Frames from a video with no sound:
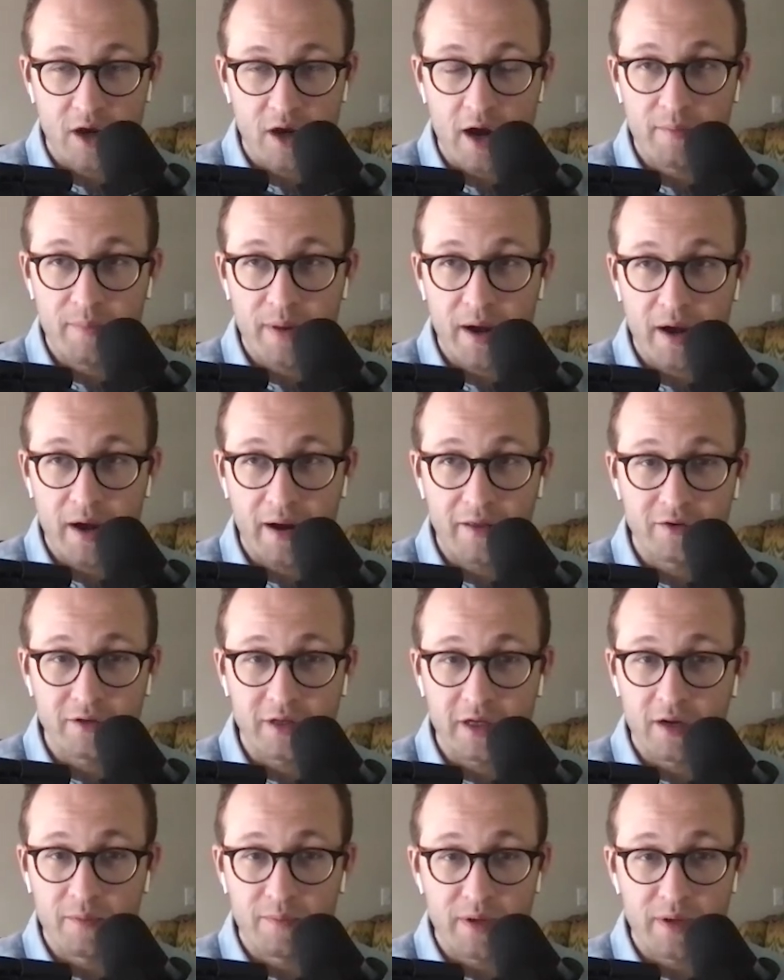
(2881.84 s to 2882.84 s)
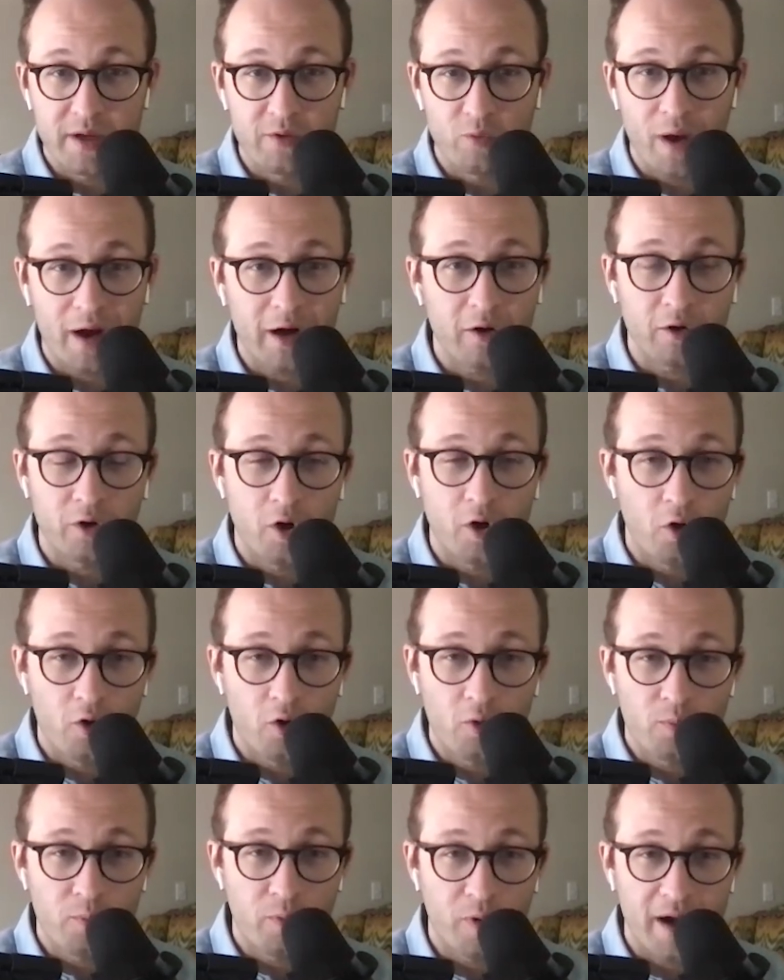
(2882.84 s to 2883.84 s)
talking about how there's going to be record
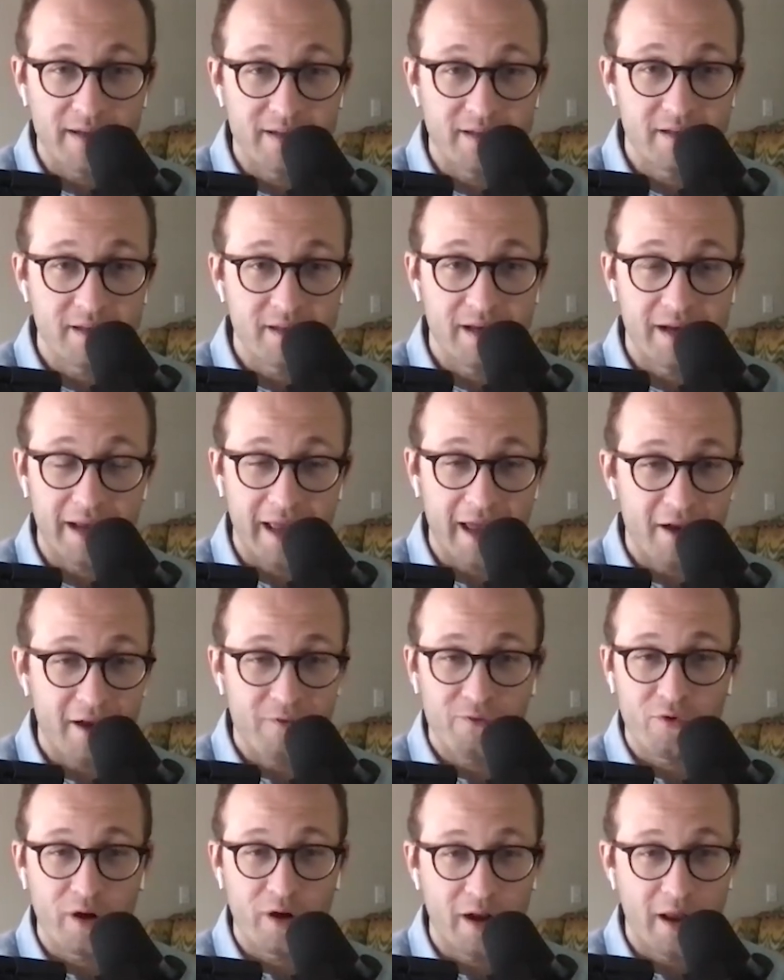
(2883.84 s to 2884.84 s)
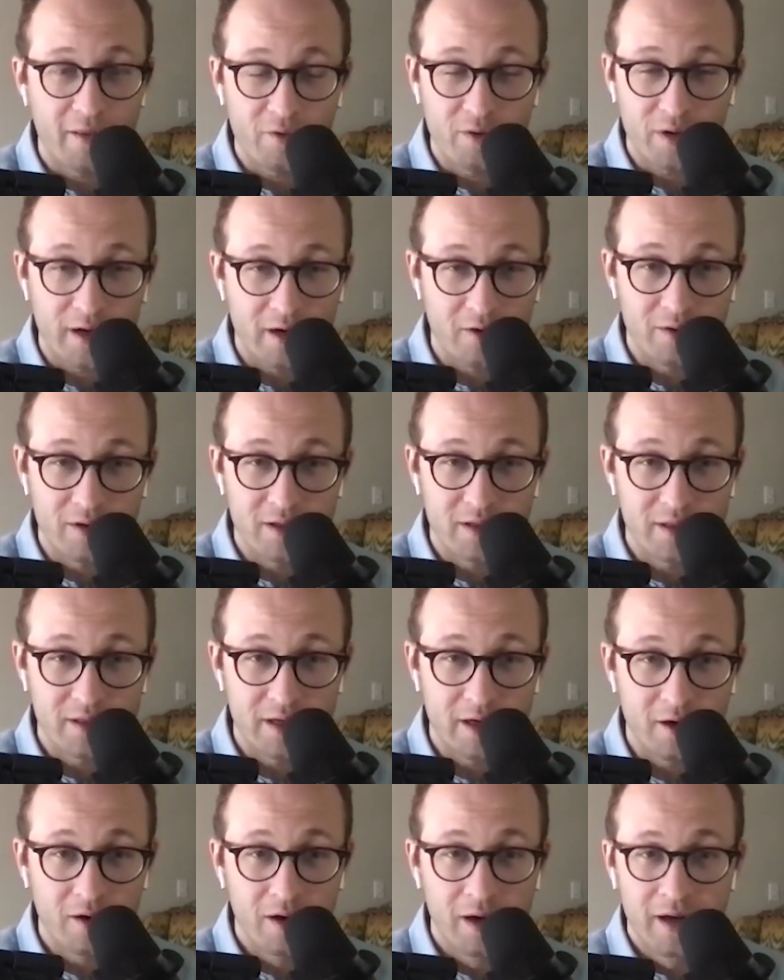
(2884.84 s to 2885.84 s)
coal prices again for another year
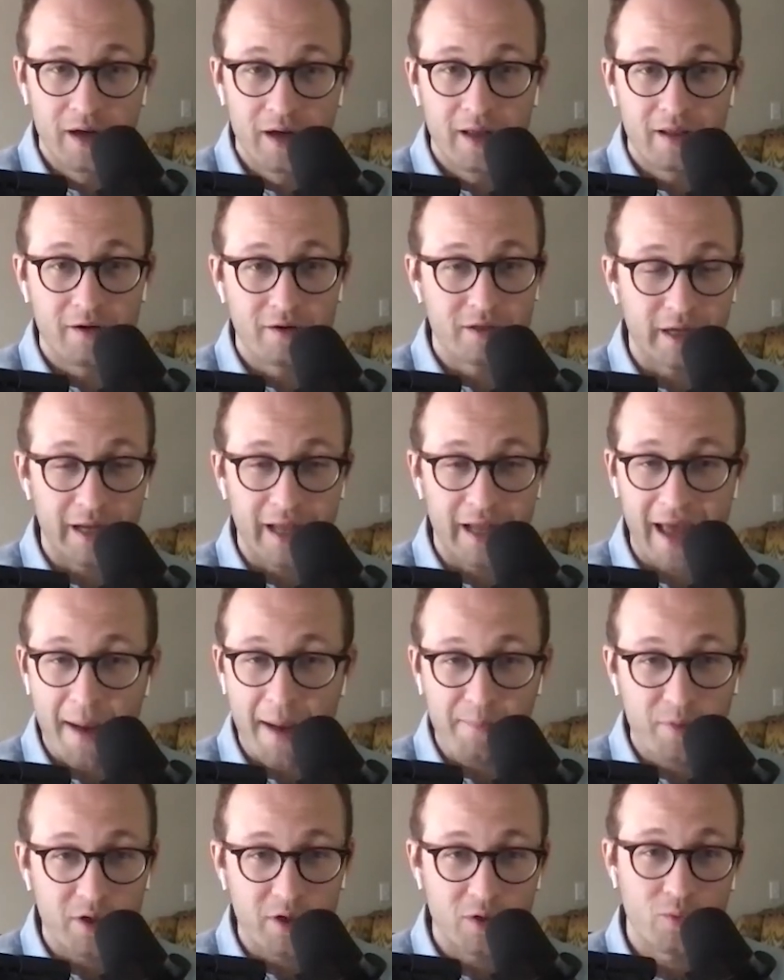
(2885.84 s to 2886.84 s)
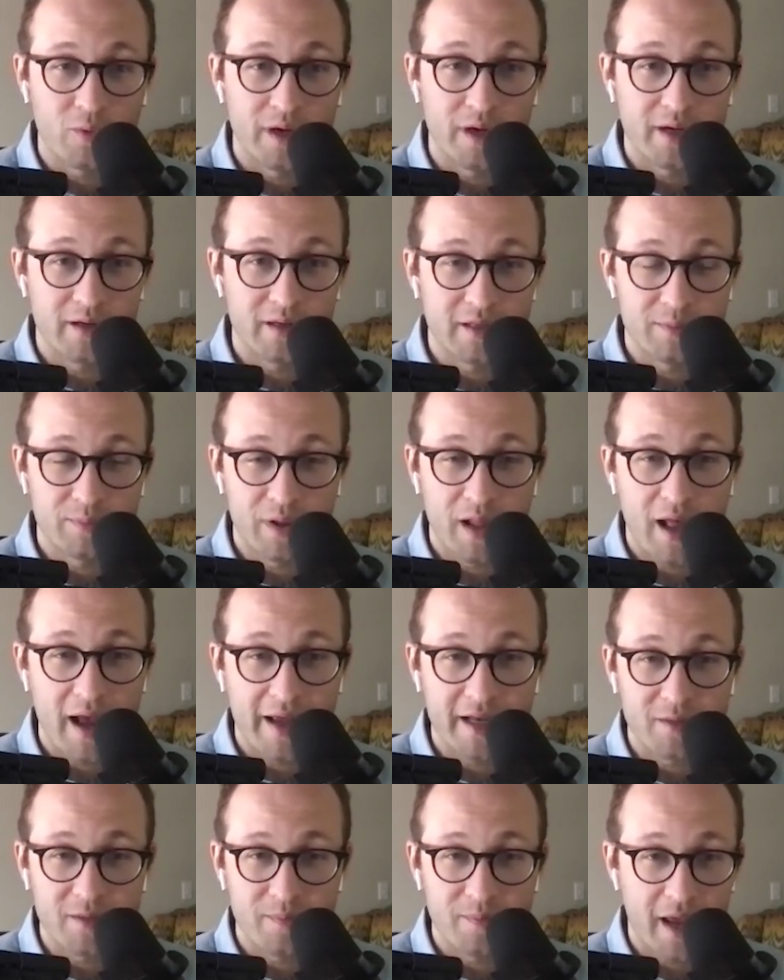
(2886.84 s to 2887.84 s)
this year. There's a gap between supply
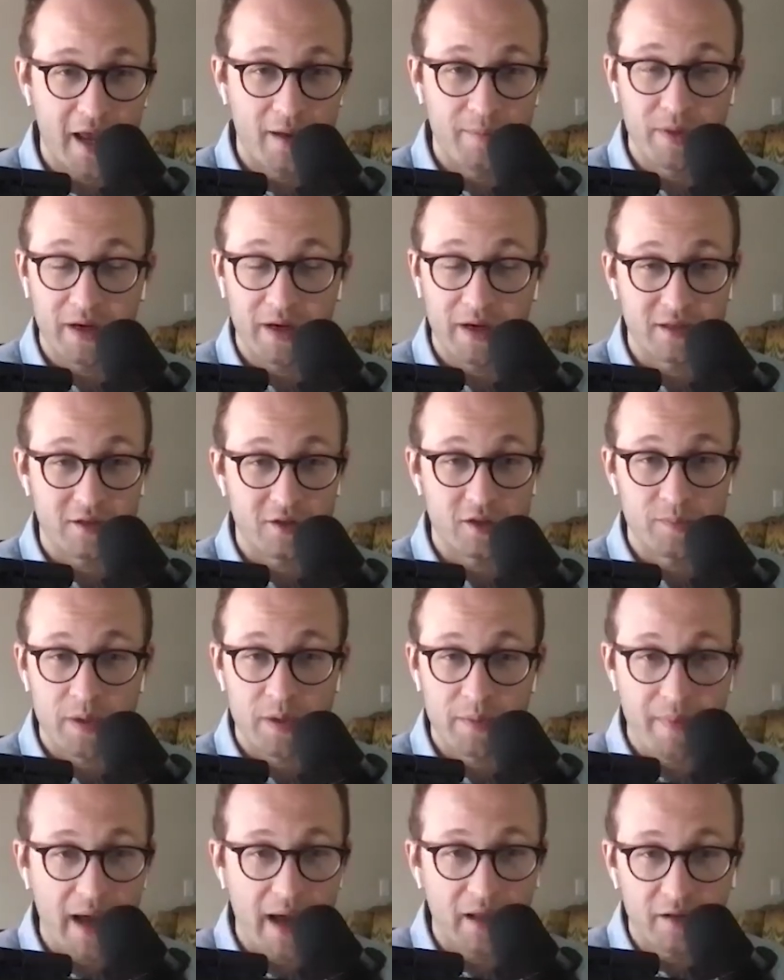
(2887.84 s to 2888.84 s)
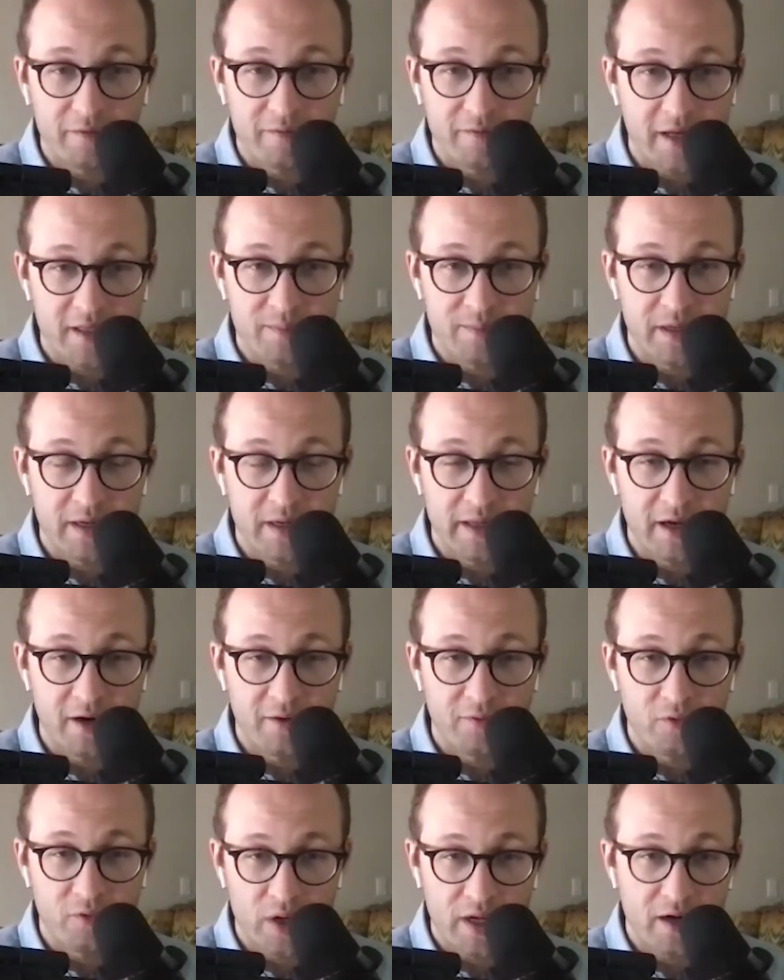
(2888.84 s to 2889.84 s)
and demand because there's been malinvestment in there
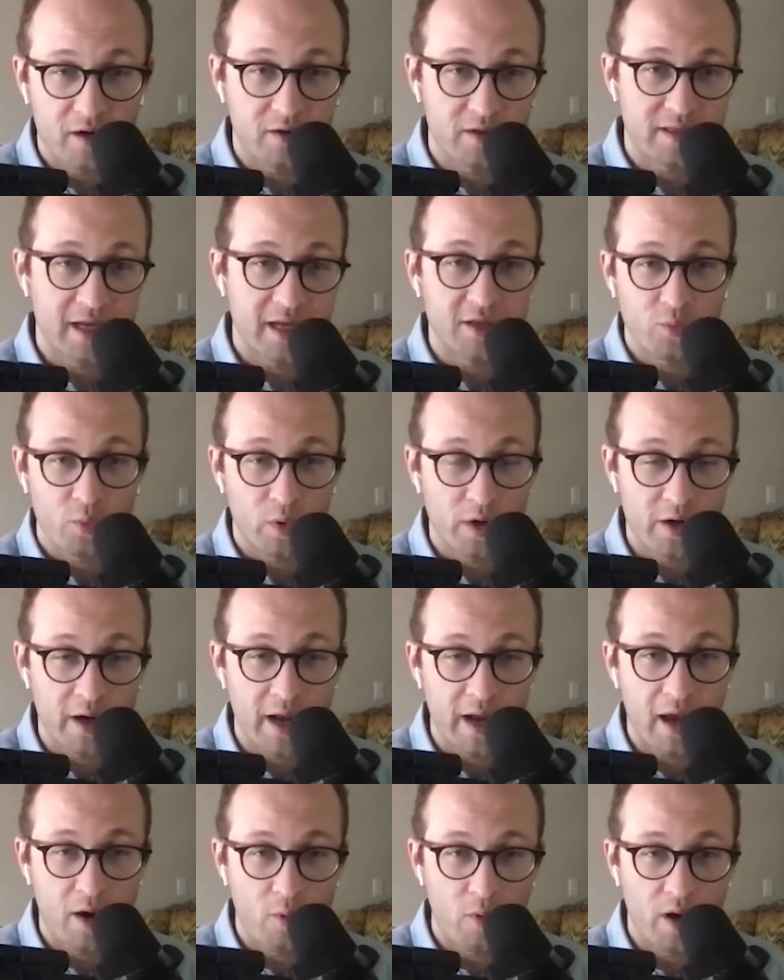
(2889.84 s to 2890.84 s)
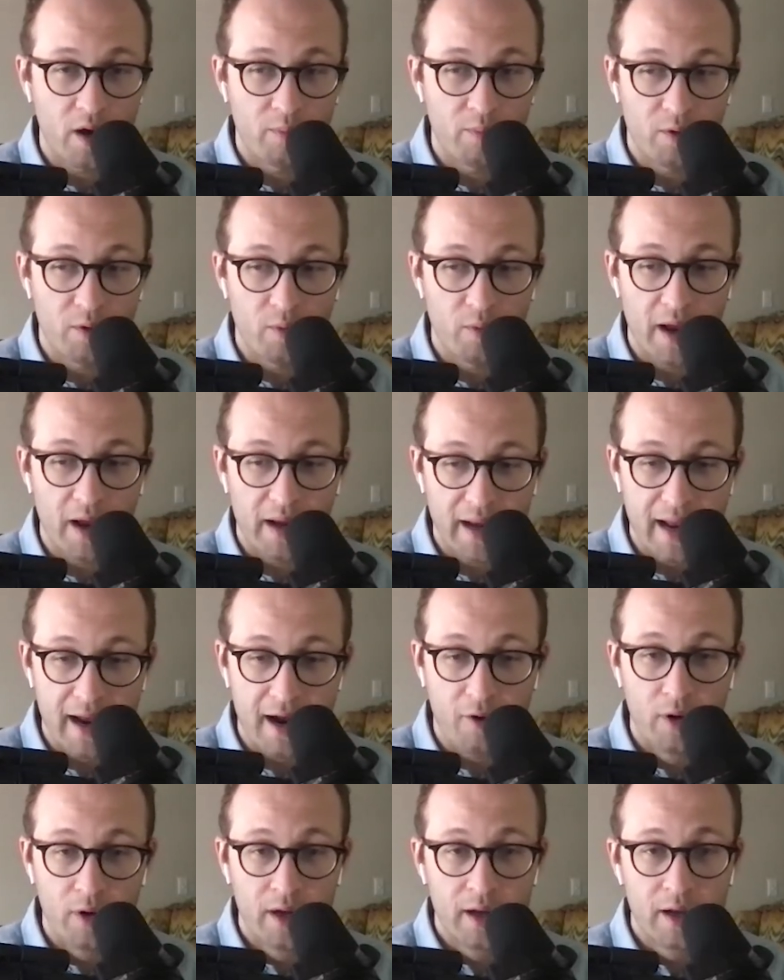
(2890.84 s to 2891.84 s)
for years. That's where you kind of want to be right
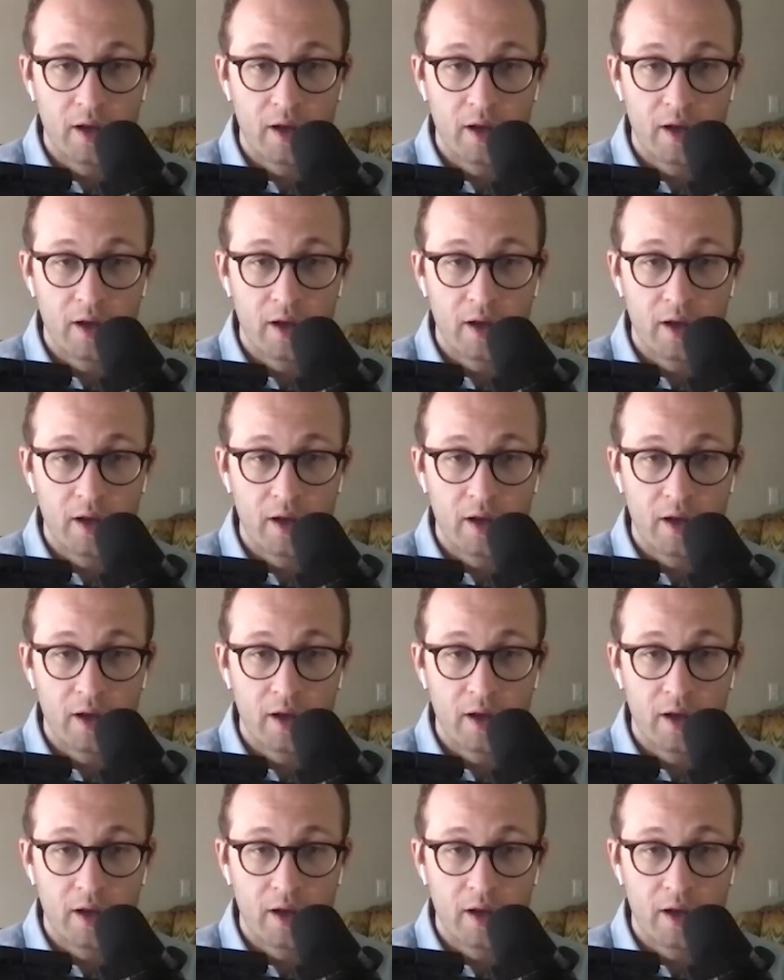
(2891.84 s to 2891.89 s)
now.